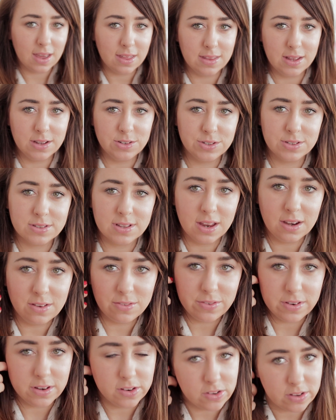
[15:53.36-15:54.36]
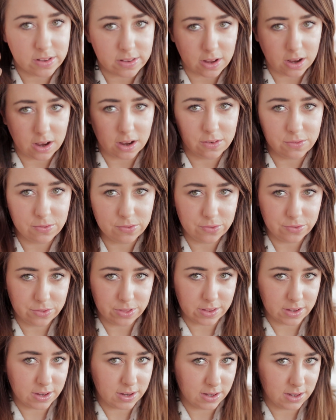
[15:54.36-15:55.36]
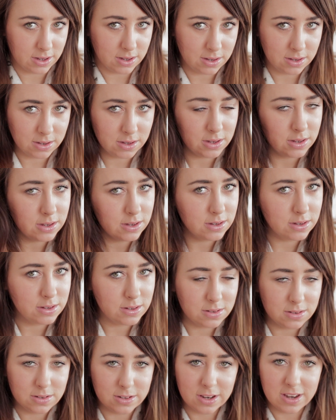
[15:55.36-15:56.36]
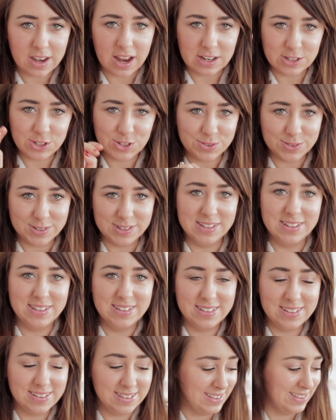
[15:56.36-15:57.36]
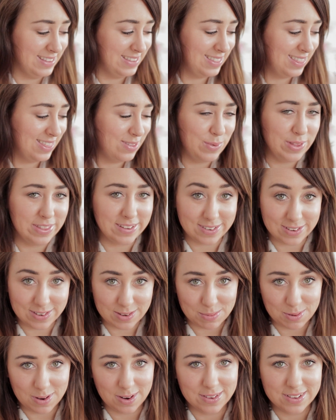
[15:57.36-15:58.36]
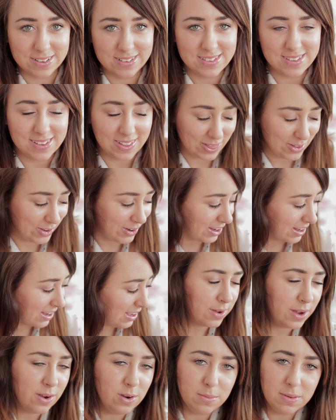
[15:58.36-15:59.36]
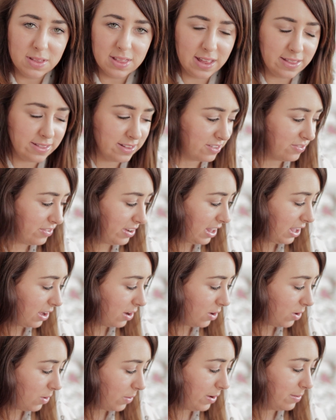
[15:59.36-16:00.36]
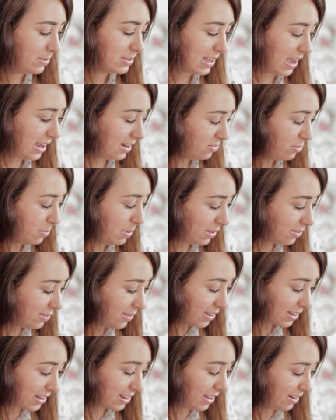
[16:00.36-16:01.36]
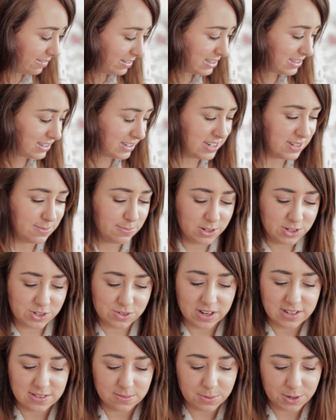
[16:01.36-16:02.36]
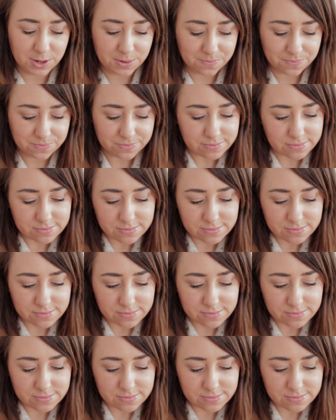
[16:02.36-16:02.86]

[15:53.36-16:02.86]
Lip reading: and that just kind of finishes off the natural with a ton of products look. So I hope you liked this video. It was kind of about the Clarins tinted moisturiser, but